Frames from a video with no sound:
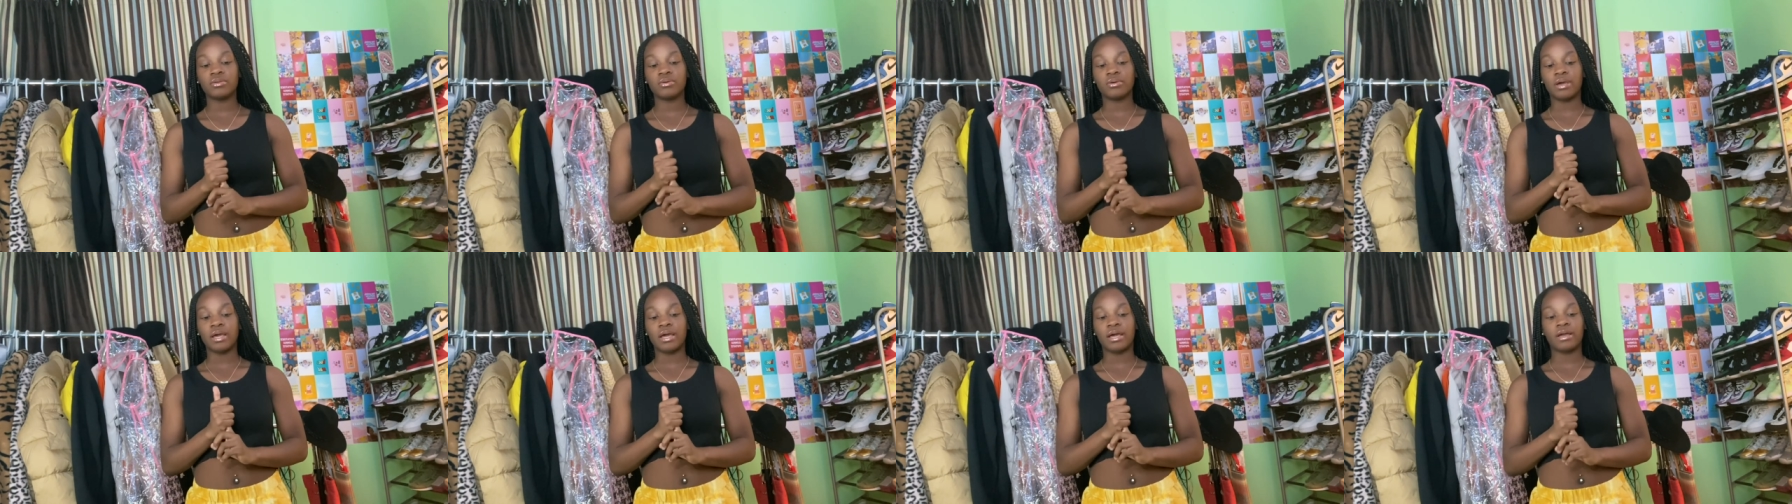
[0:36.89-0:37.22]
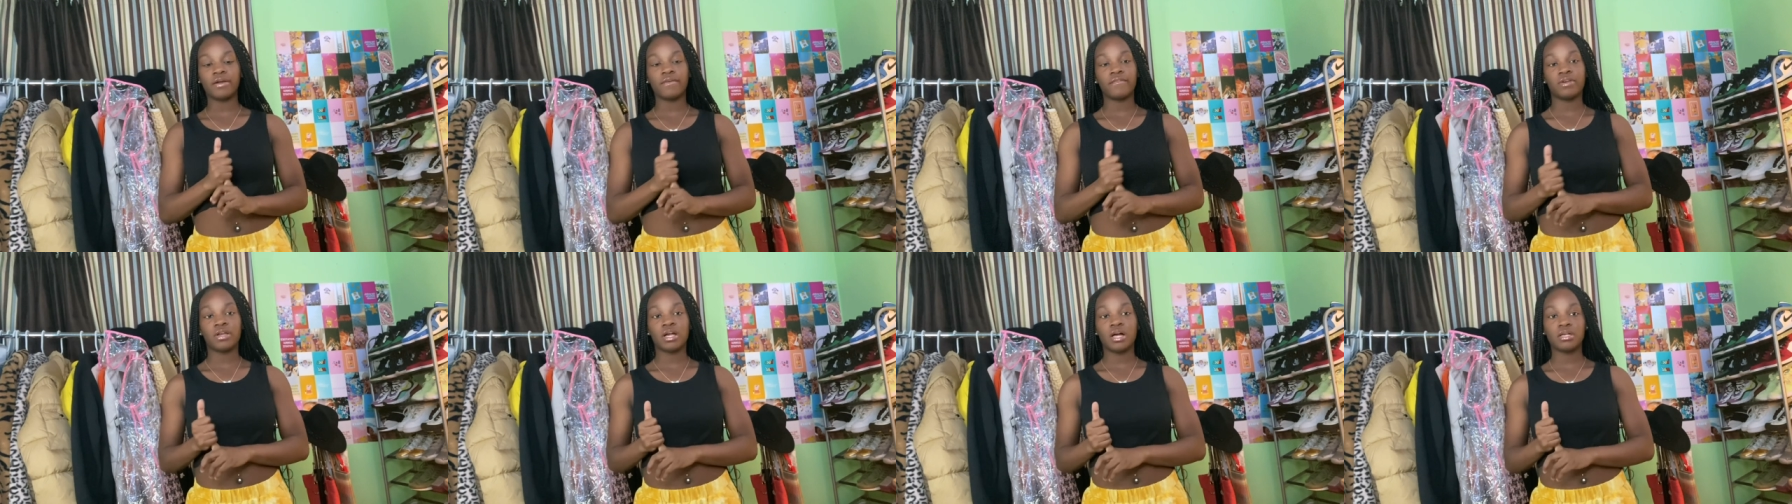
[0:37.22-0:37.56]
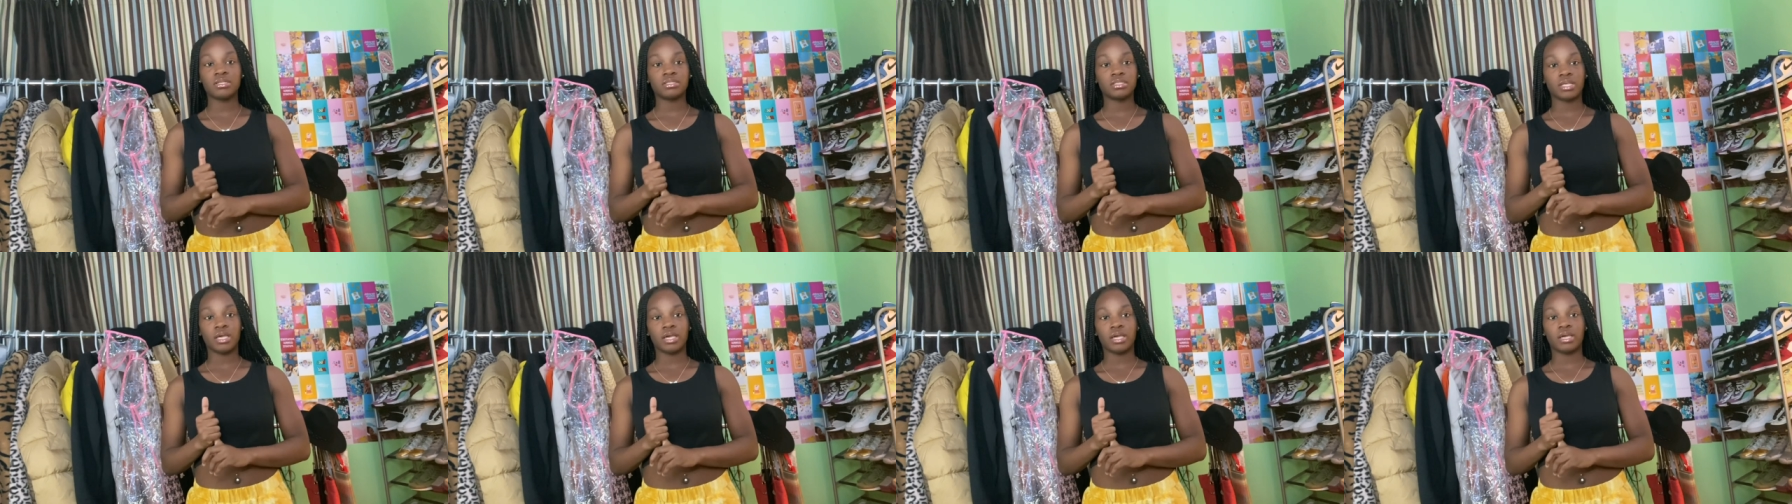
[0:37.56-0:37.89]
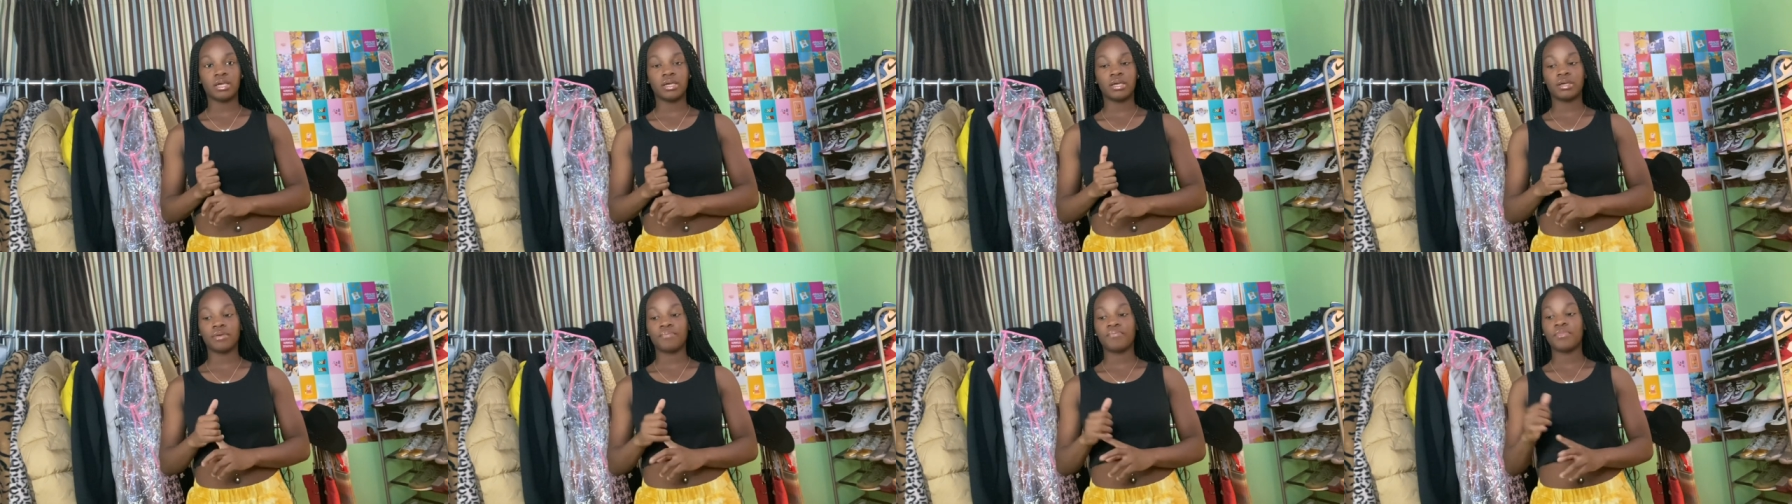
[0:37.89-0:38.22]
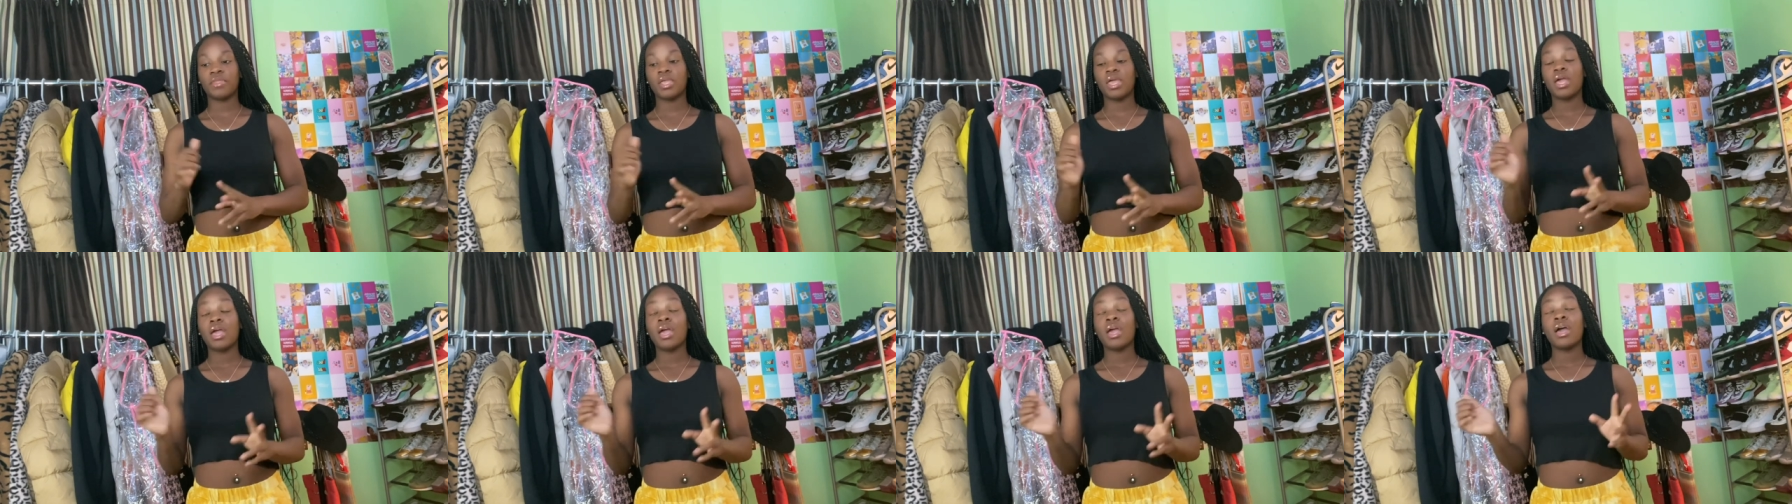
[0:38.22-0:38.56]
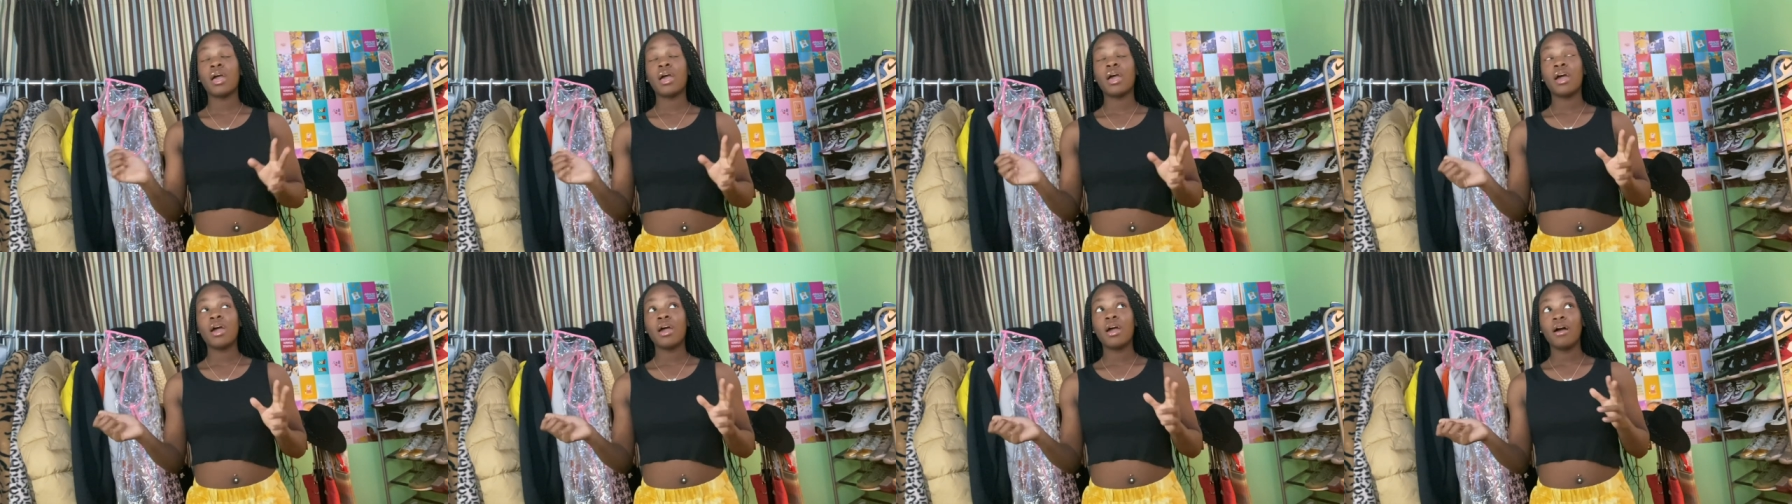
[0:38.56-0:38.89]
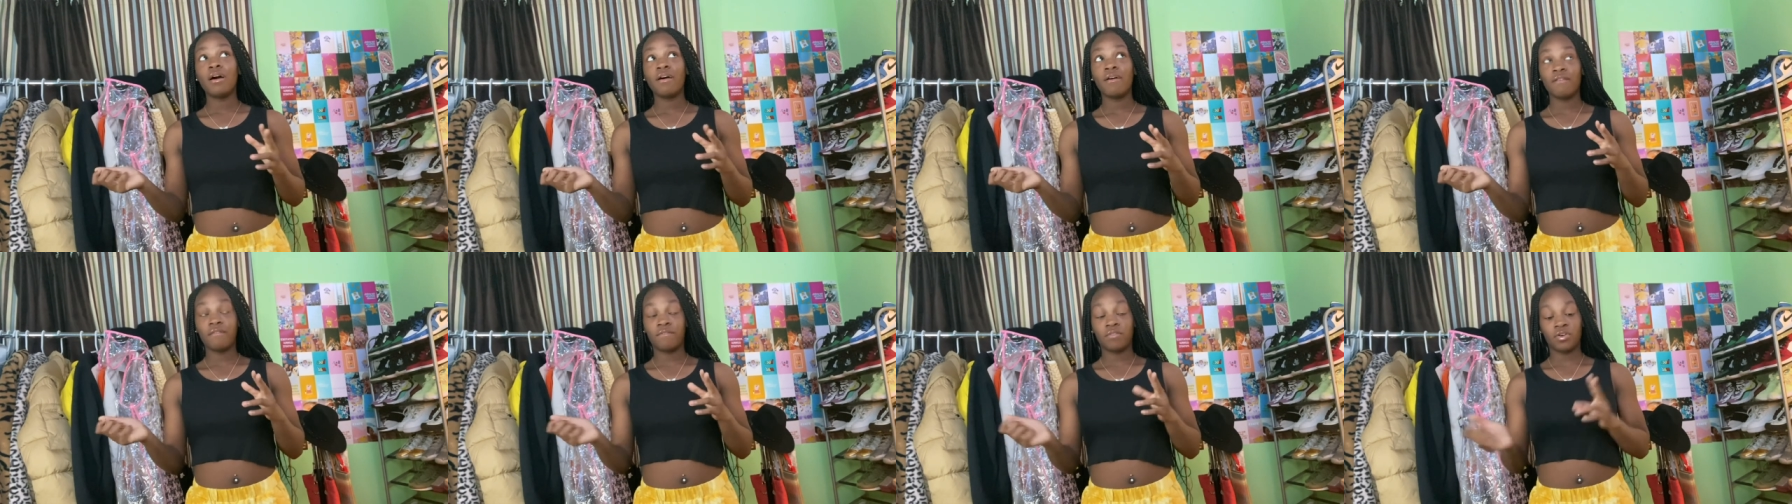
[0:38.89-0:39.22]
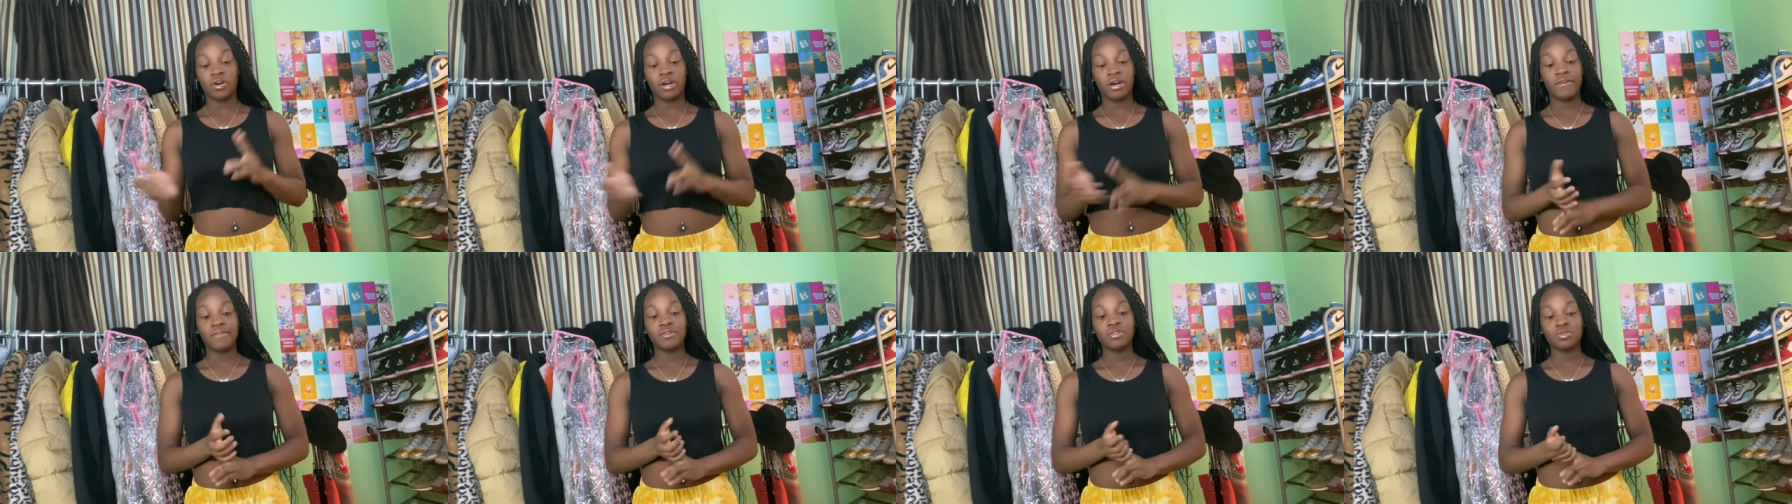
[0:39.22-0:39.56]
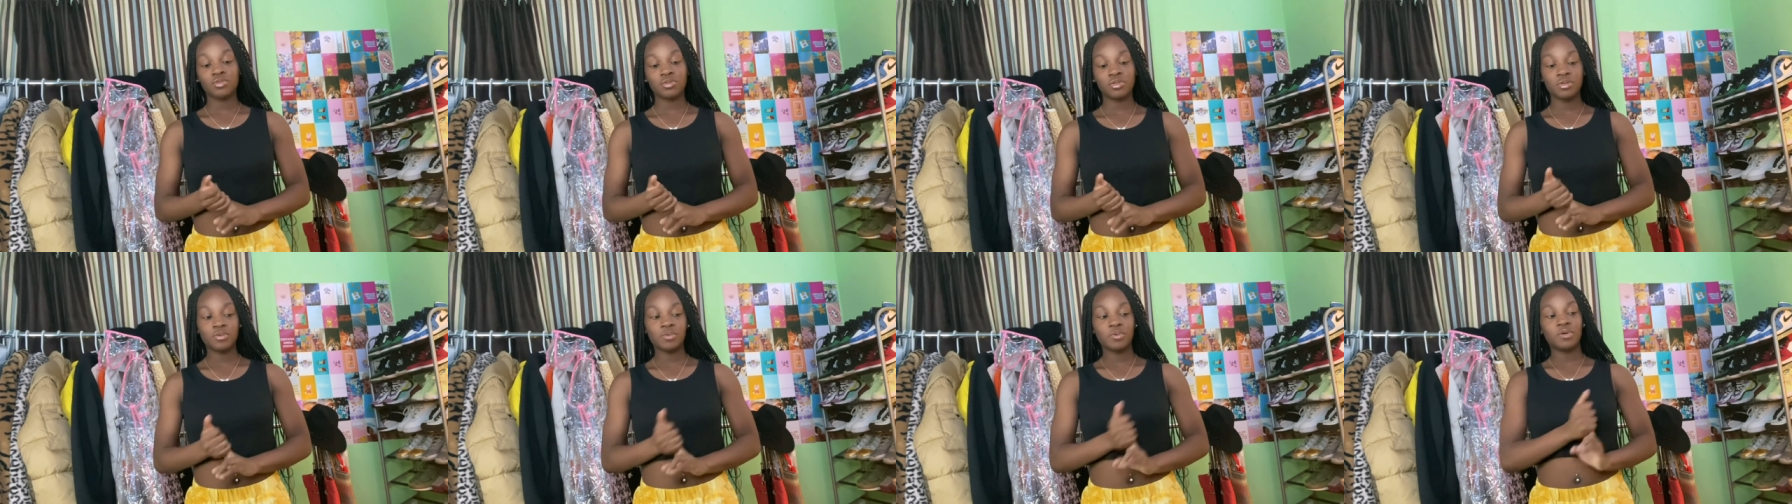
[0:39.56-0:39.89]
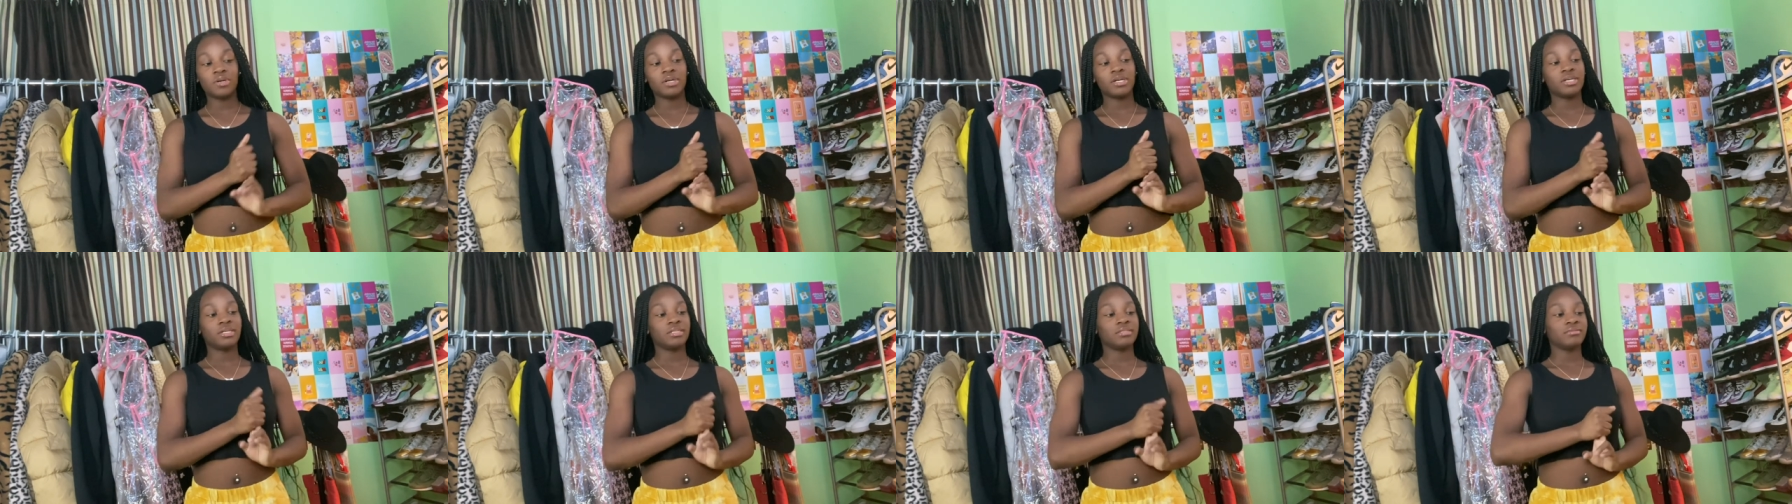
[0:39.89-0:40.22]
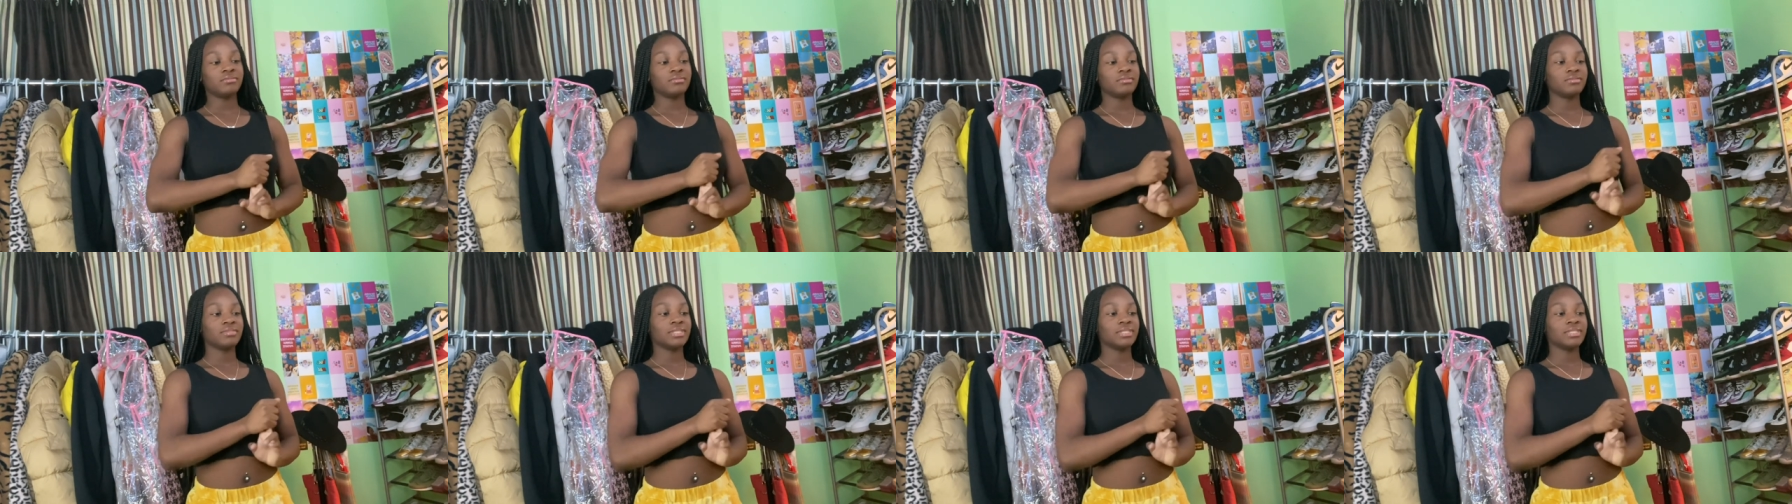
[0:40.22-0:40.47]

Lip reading: however y'all say it, Forever 21.